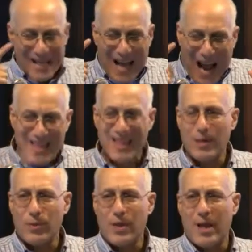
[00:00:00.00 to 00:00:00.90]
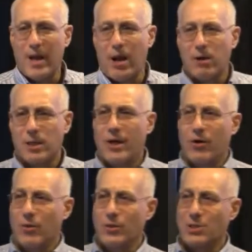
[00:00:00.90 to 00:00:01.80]
I think with Anna Ella
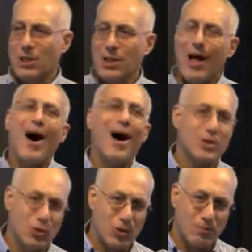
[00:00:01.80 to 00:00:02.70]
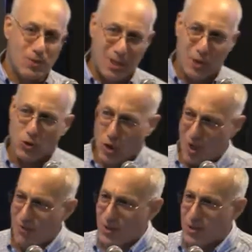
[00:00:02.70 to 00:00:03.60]
Carroll, there's a lot of circumstantial
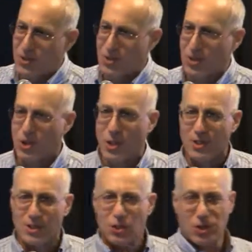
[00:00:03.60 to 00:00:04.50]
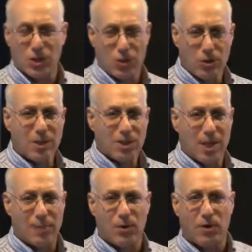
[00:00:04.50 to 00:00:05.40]
evidence to suggest that she is a good
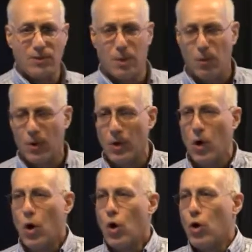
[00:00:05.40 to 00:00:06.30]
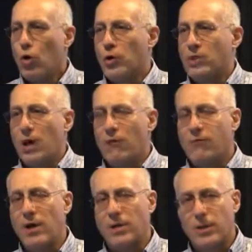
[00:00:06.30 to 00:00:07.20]
example of someone who is
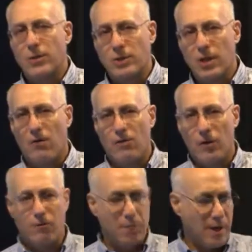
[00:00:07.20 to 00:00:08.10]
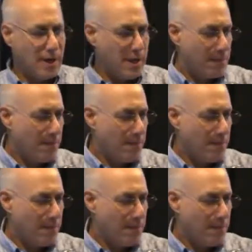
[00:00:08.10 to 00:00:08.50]
availing herself of panic.